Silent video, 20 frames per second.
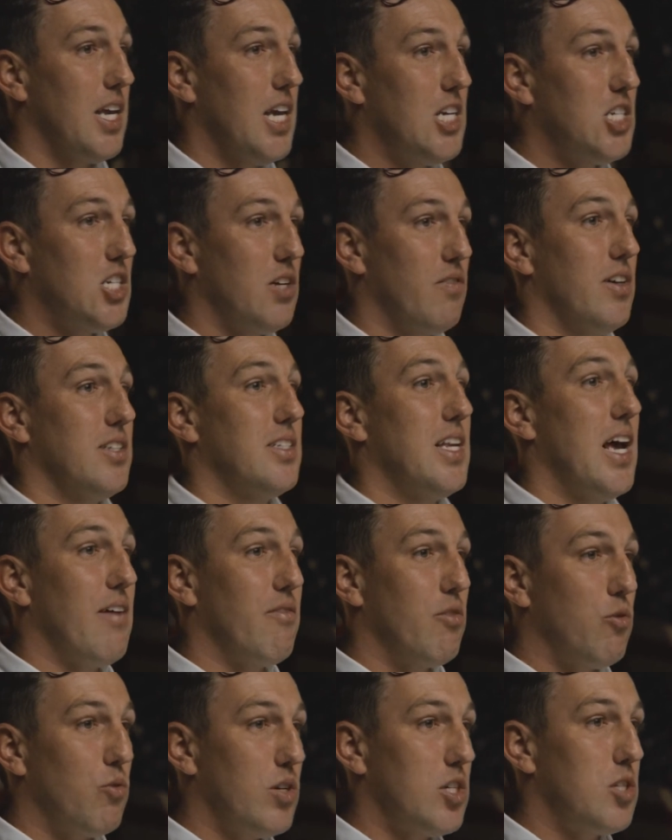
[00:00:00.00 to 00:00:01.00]
Each of us have
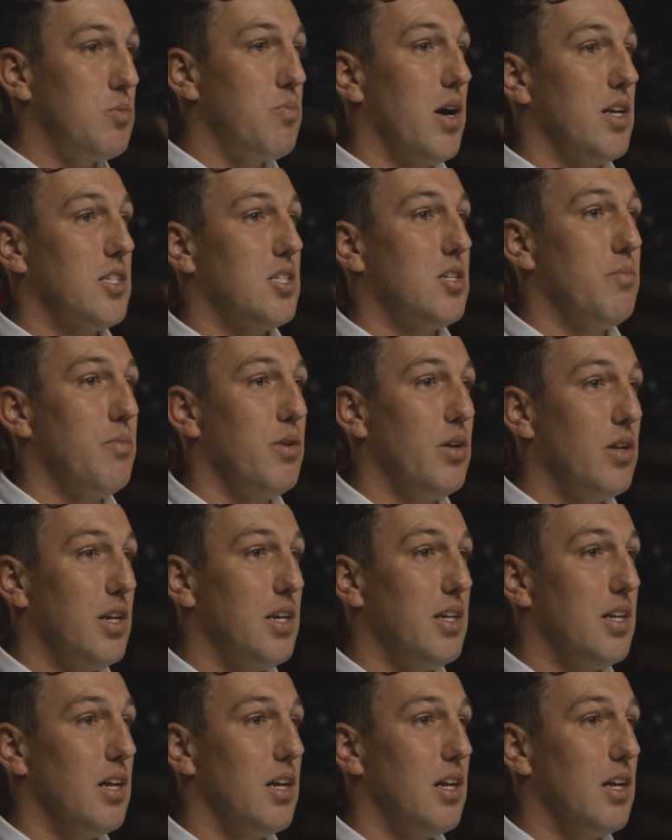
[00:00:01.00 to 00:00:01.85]
a responsibility